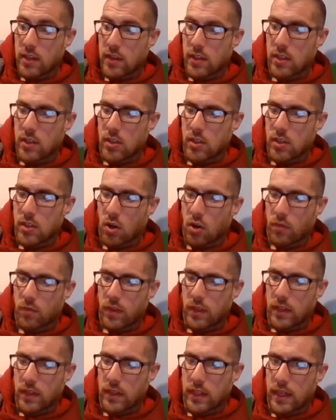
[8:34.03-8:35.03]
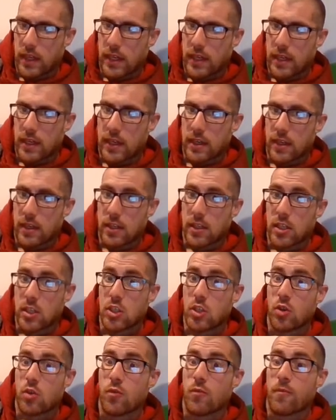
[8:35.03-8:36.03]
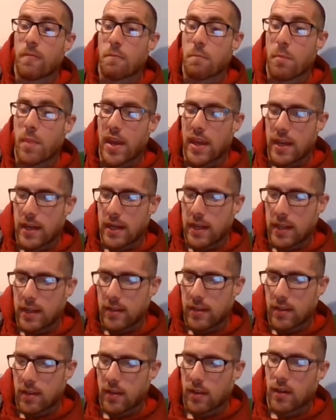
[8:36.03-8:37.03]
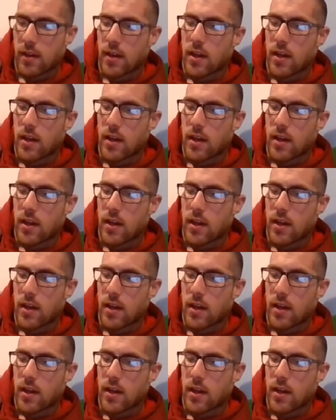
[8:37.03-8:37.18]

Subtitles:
the Dolphin Lake. You've made it.